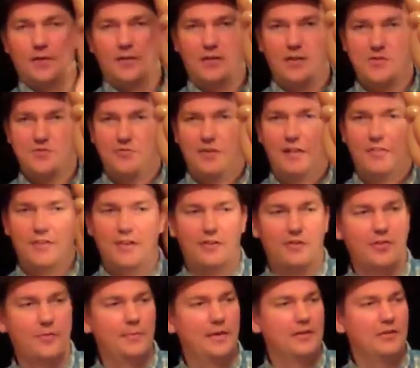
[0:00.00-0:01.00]
goes right there in
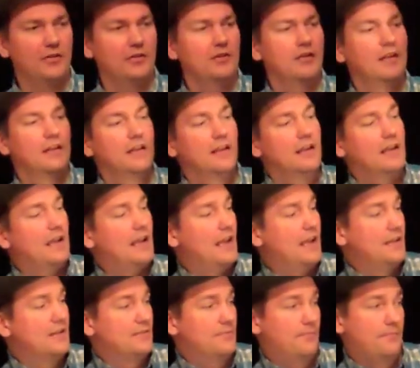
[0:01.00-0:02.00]
the middle.
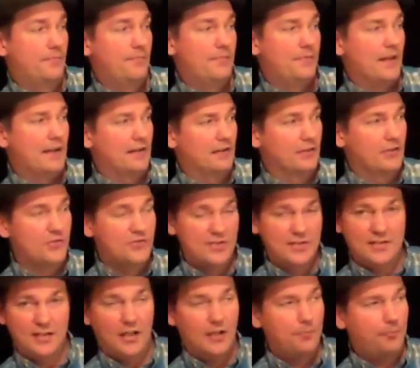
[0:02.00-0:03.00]
And that illusion
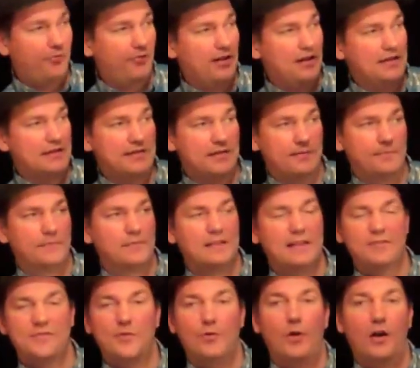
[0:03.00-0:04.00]
top print
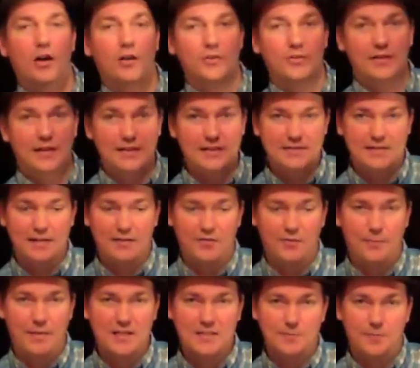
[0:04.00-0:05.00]
gives you all you need to see of the
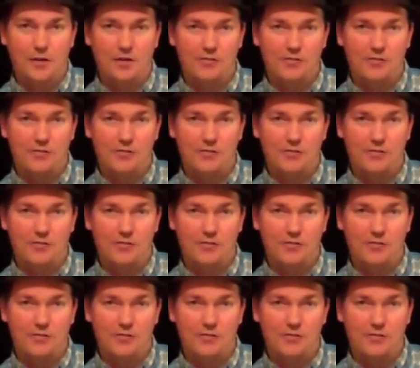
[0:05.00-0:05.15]
baseball